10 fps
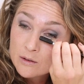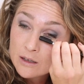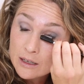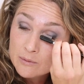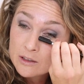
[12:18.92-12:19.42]

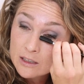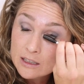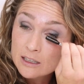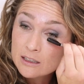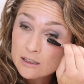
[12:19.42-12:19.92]
Okay, I'm really
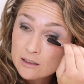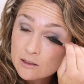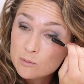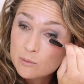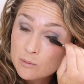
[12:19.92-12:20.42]
liking
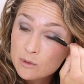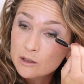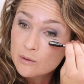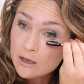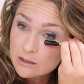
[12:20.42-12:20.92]
this
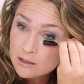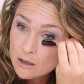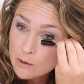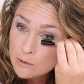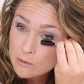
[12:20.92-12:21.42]
blue
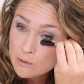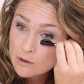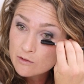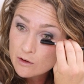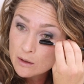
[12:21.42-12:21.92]
eyeshadow. It's
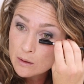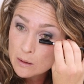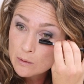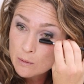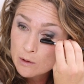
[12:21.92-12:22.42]
really fun.
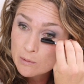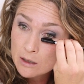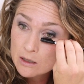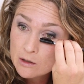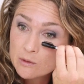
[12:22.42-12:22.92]
So what are
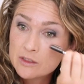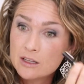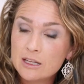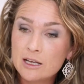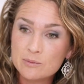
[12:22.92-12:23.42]
we gonna do with
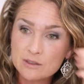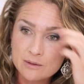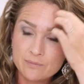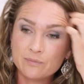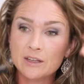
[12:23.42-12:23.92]
the
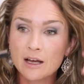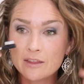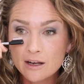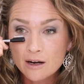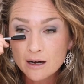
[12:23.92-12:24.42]
lips? Now
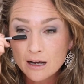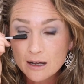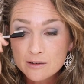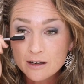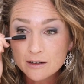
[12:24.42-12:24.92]
that our
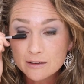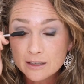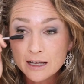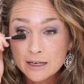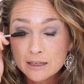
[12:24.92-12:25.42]
eyes are
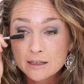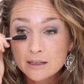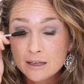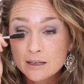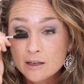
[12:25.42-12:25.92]
done,
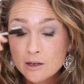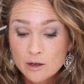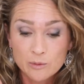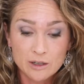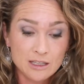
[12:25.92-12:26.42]

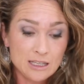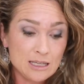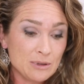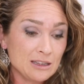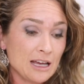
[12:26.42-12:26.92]
we're gonna
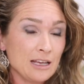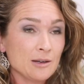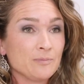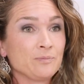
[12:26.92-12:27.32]
keep it light,